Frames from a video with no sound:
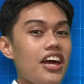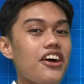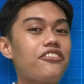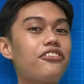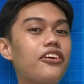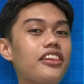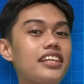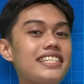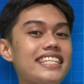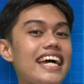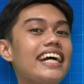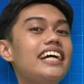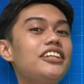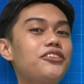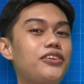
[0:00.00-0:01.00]
For the
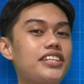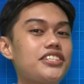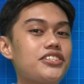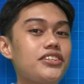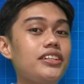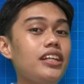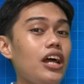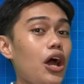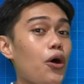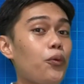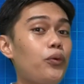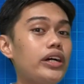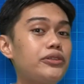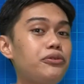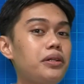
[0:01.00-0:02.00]
second question,
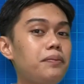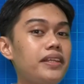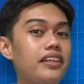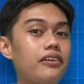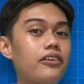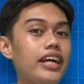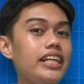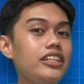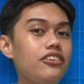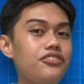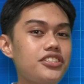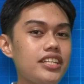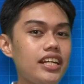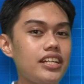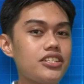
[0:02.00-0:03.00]
what will be the rate of
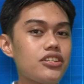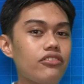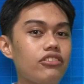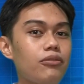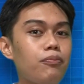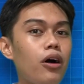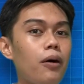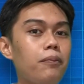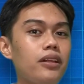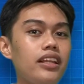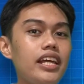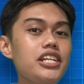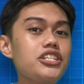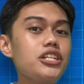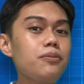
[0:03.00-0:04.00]
change of the
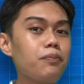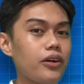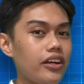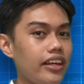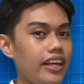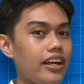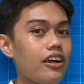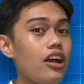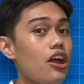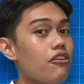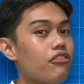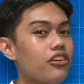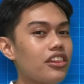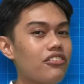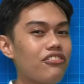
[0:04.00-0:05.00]
population per year
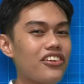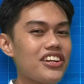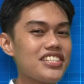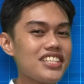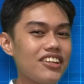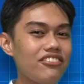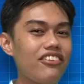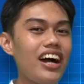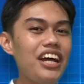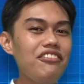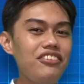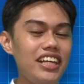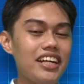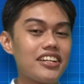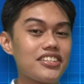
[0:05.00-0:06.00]
for the first
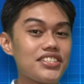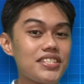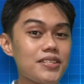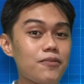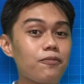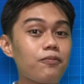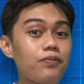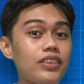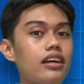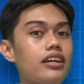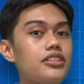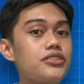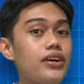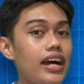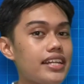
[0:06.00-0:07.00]
5 years?
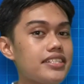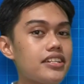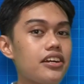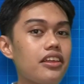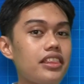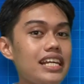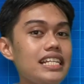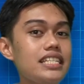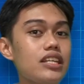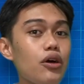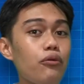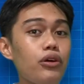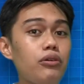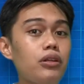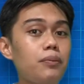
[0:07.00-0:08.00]
To answer this,
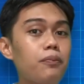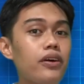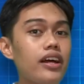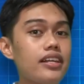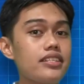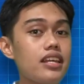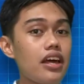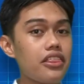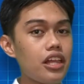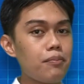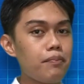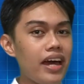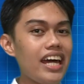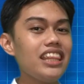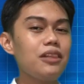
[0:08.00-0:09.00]
we will press the
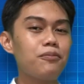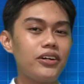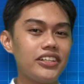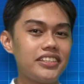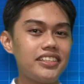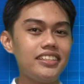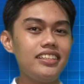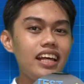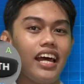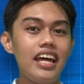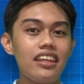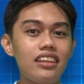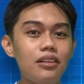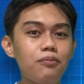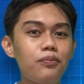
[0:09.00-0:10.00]
Math button,
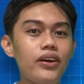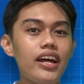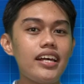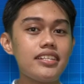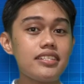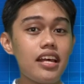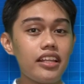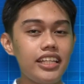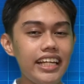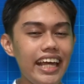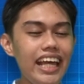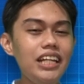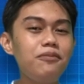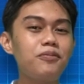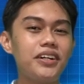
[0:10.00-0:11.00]
then press the
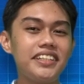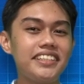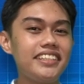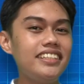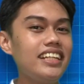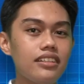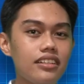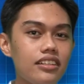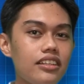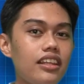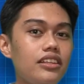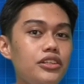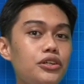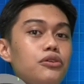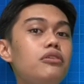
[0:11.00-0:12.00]
8 button,
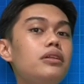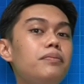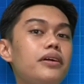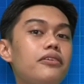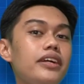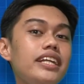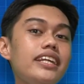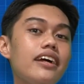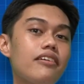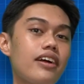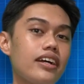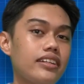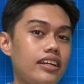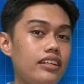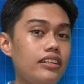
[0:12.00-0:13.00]
then you will be
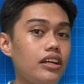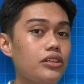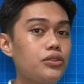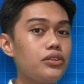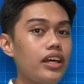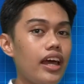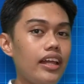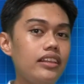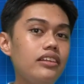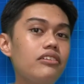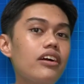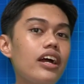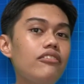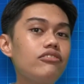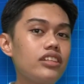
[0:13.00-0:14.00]
redirected to the
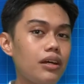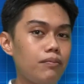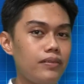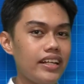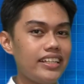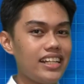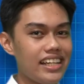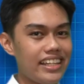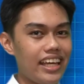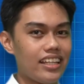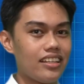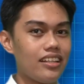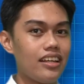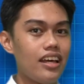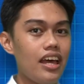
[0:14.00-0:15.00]
n-derived template
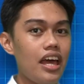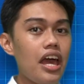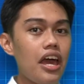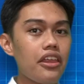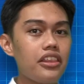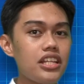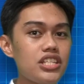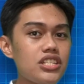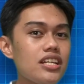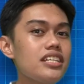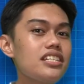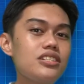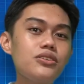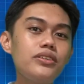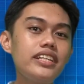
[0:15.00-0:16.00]
again. Then
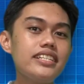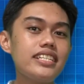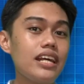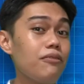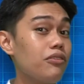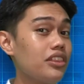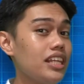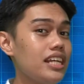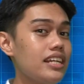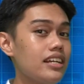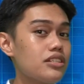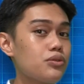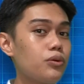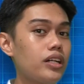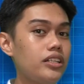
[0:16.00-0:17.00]
just do the same thing
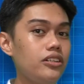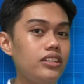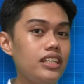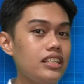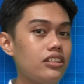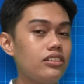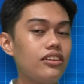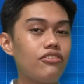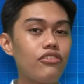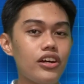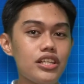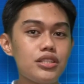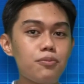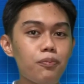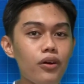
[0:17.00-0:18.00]
as what you did on the
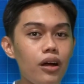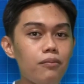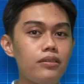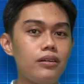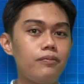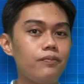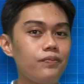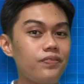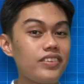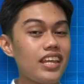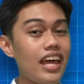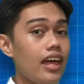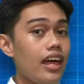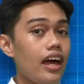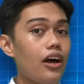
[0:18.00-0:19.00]
first problem.
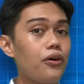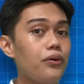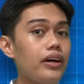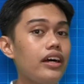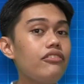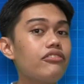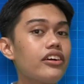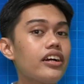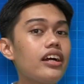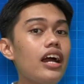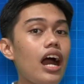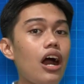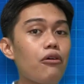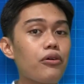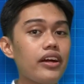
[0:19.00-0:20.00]
However,
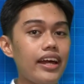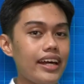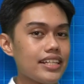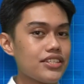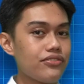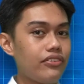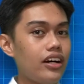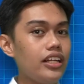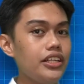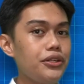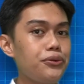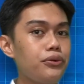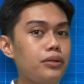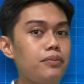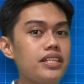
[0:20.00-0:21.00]
our x value
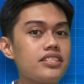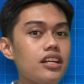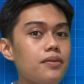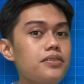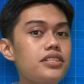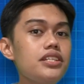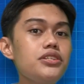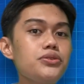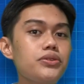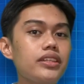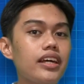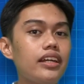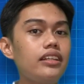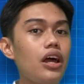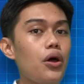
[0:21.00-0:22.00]
will be
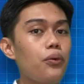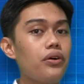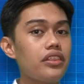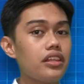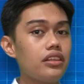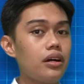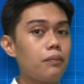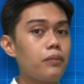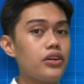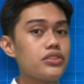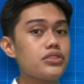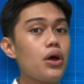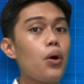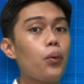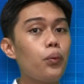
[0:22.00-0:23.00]
substituted with the
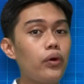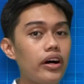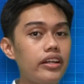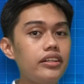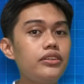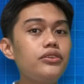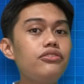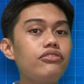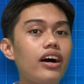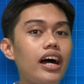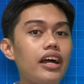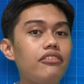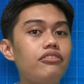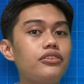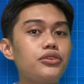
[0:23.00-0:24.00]
numbers 1 to
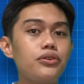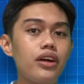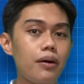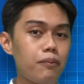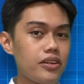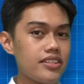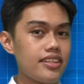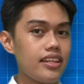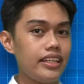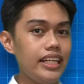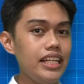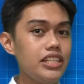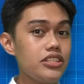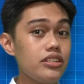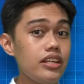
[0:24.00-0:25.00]
5 to represent
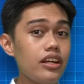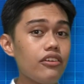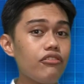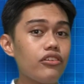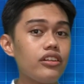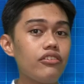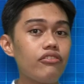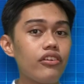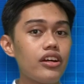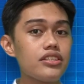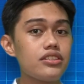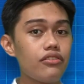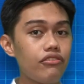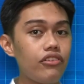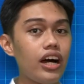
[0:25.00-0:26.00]
each year for the
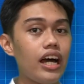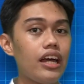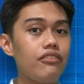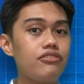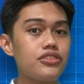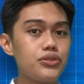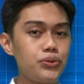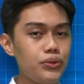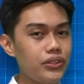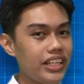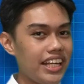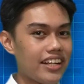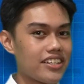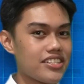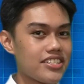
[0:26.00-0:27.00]
first 5 school
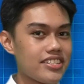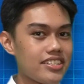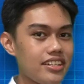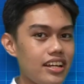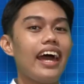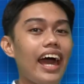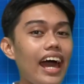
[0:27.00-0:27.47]
years.